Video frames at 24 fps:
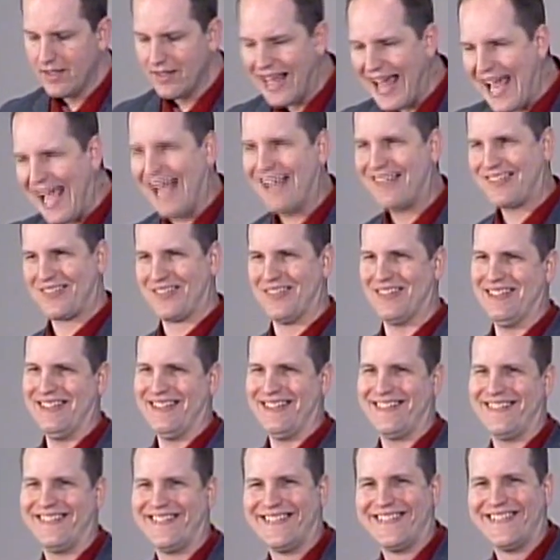
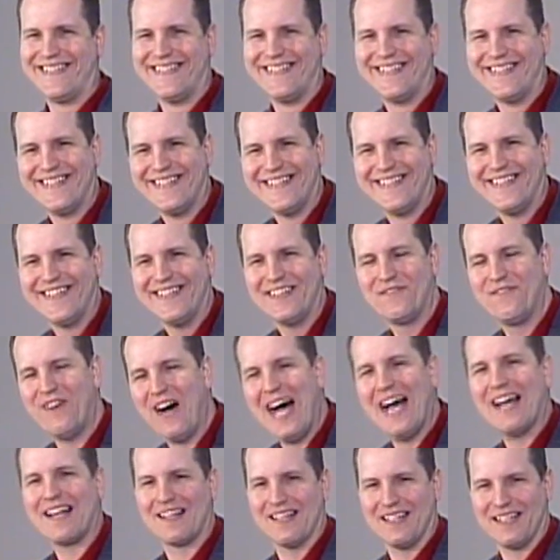Lastly,
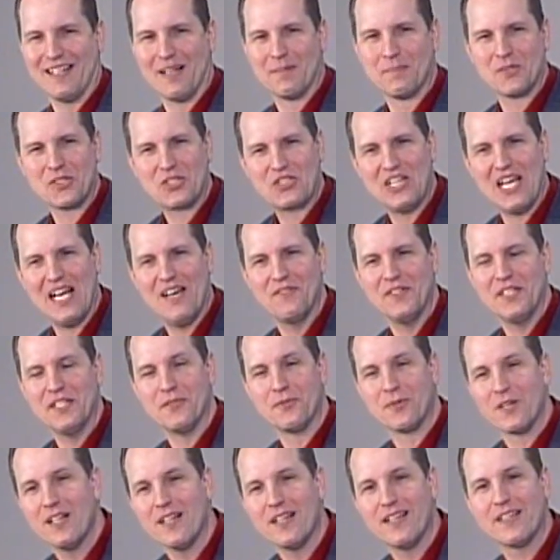Finally, number seven,
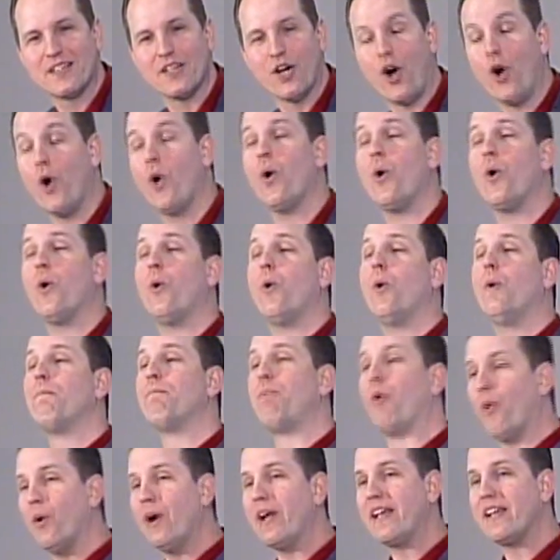and really the
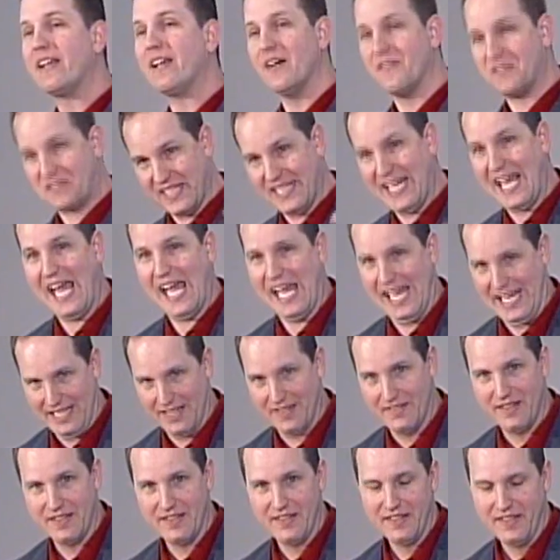whole point of today.
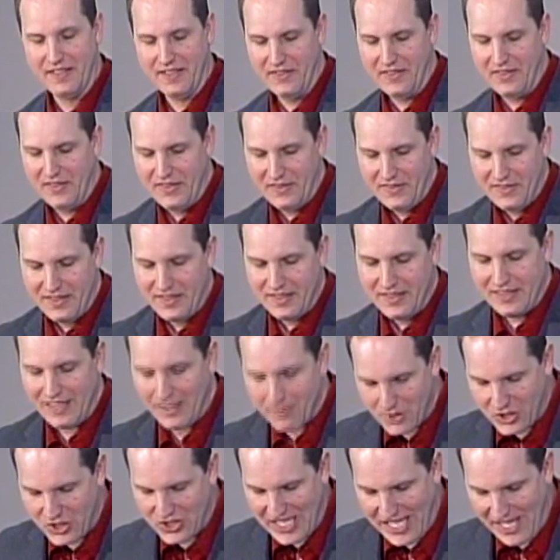
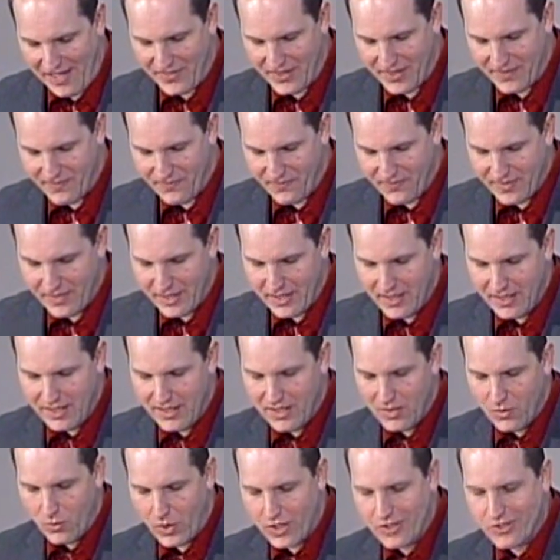Number seven,
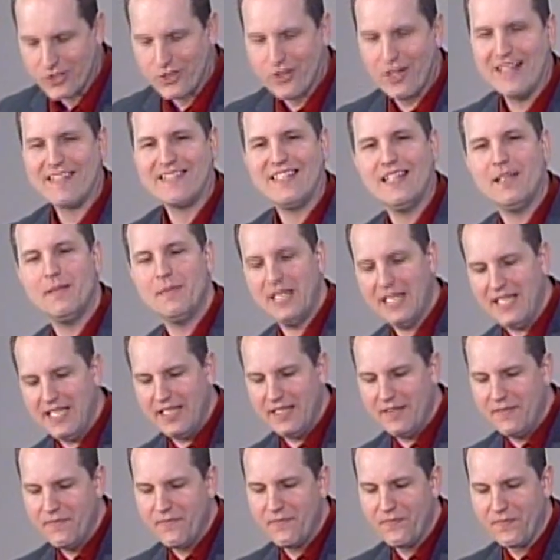what does a great team
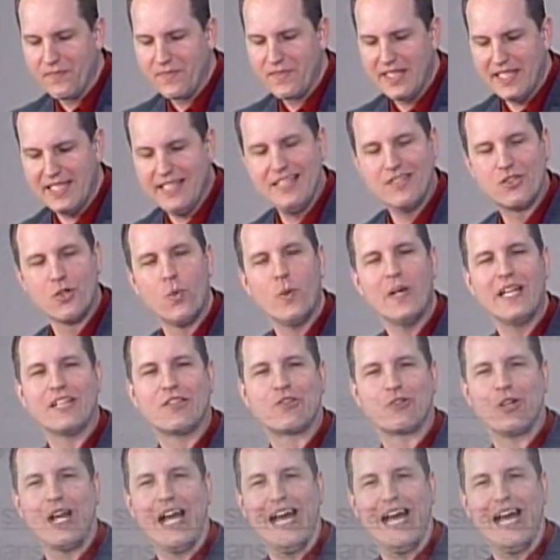need? It needs a winning